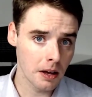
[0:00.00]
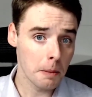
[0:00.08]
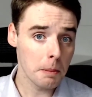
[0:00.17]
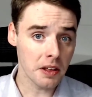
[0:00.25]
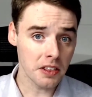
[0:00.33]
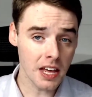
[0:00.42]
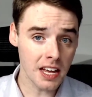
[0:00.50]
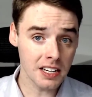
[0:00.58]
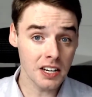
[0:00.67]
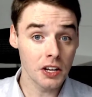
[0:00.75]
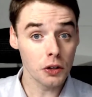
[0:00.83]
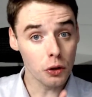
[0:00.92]
But then
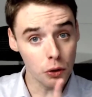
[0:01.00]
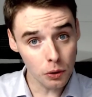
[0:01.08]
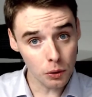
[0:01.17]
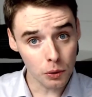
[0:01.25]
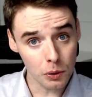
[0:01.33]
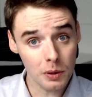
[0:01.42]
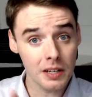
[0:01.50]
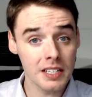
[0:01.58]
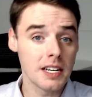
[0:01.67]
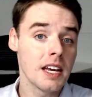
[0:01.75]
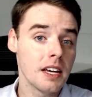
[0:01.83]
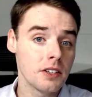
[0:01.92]
you
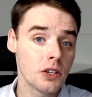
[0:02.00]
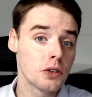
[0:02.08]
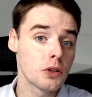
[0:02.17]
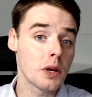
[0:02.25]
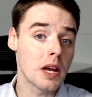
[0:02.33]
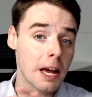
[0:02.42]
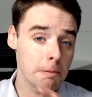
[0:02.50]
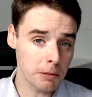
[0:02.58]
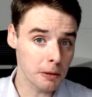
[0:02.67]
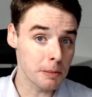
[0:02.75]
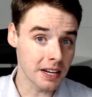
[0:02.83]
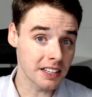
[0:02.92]
need to
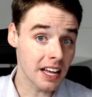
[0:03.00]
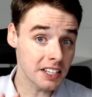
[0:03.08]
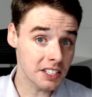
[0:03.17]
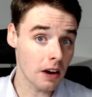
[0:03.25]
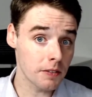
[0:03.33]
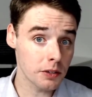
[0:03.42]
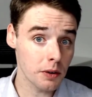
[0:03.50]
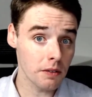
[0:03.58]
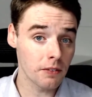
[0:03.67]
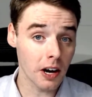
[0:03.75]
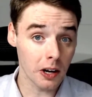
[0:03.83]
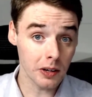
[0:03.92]
implement that JavaScript
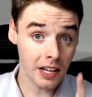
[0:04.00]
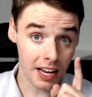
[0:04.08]
file